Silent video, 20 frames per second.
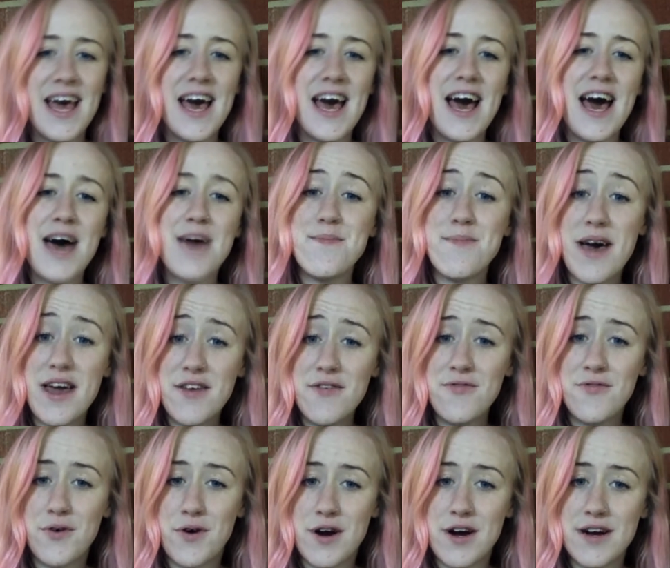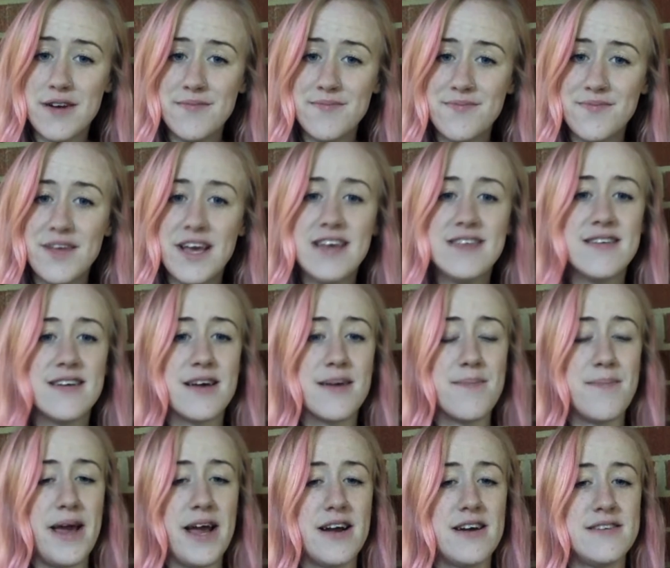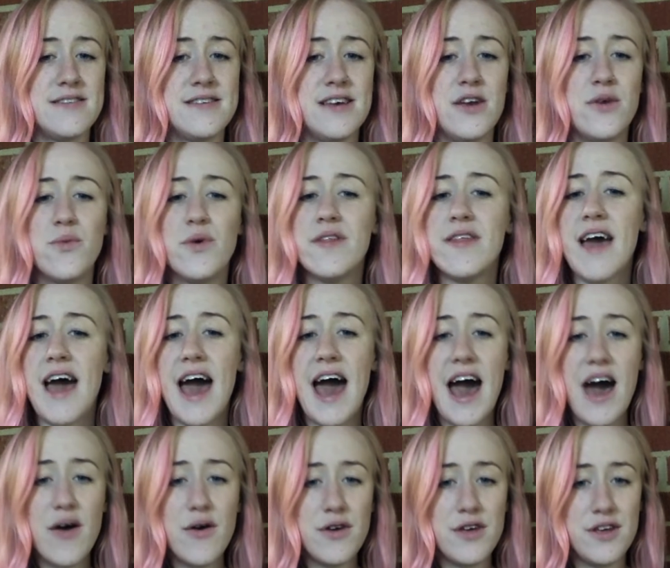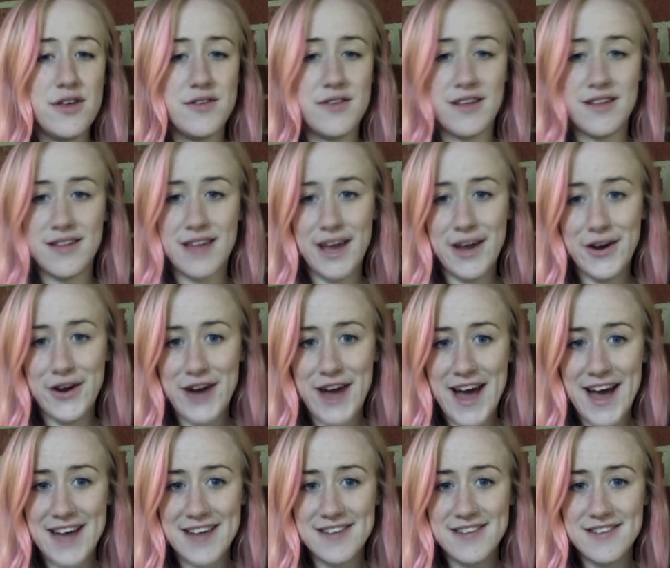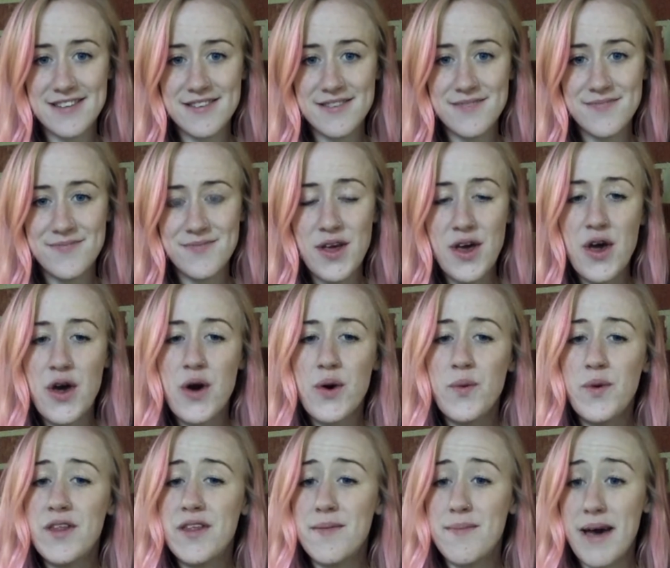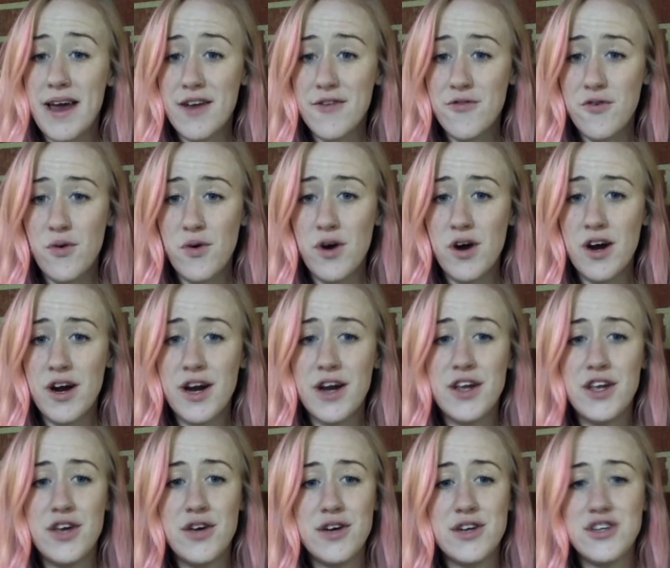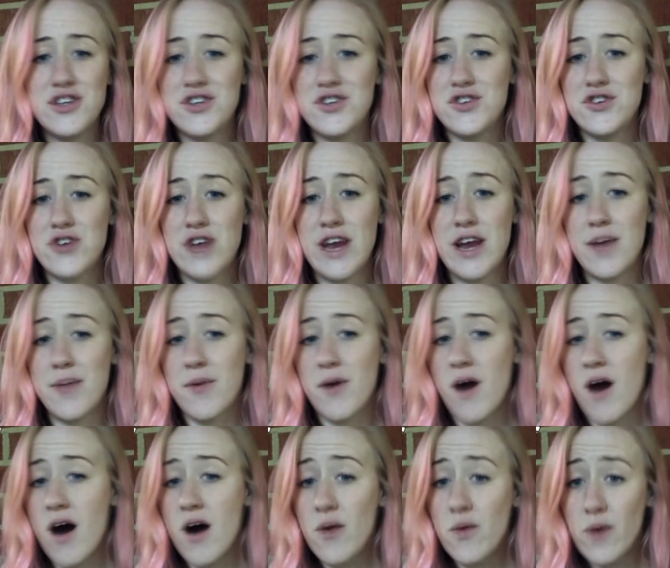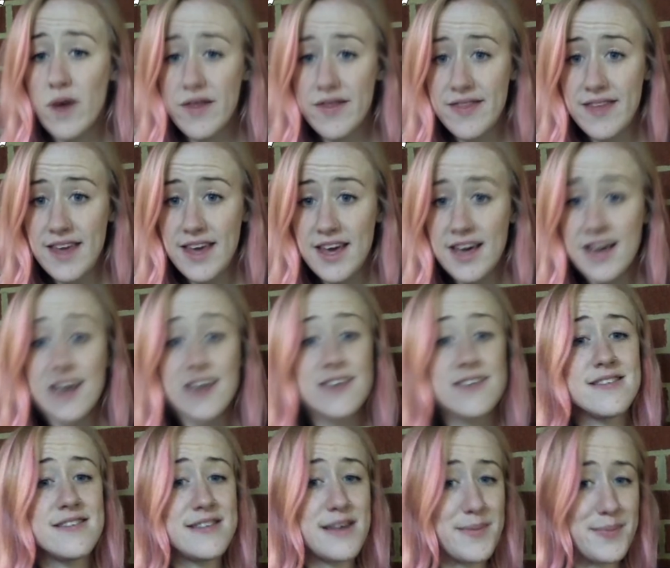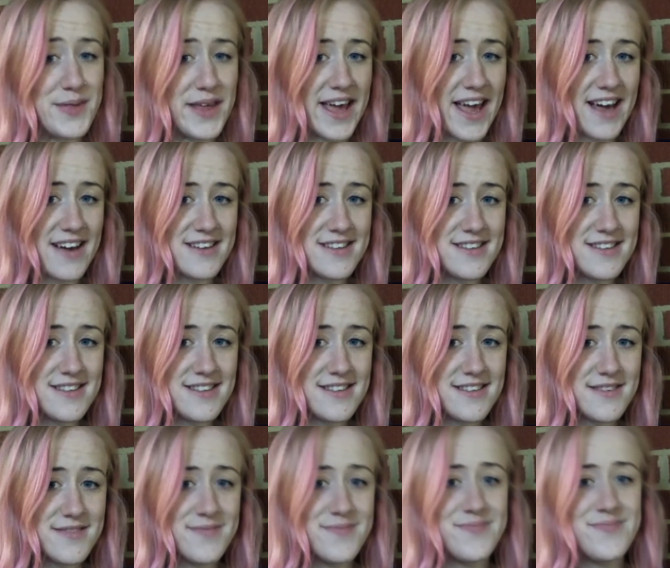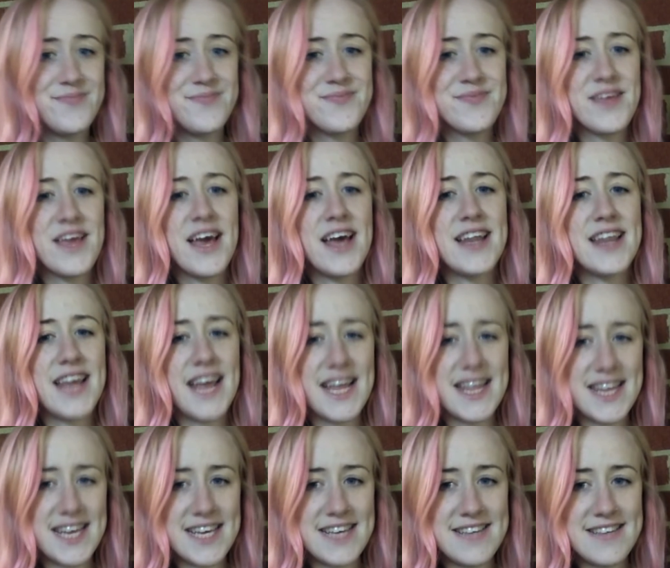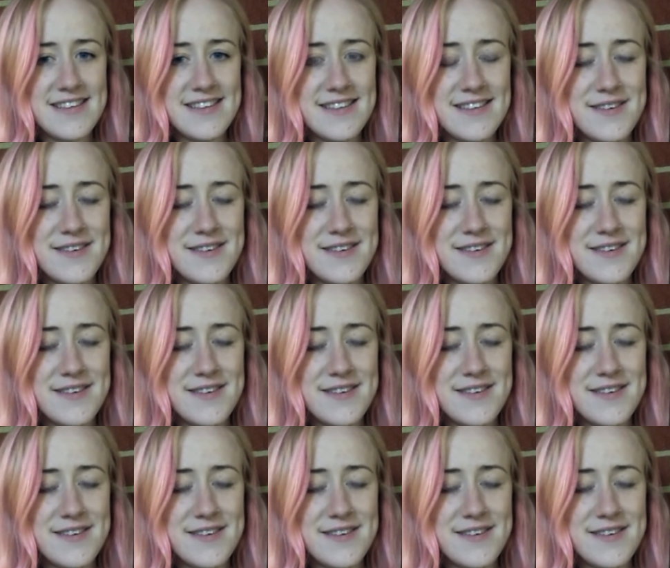A metaphor is a comparison without using like or as. With a metaphor, you can just straight up call one thing something else. Like this.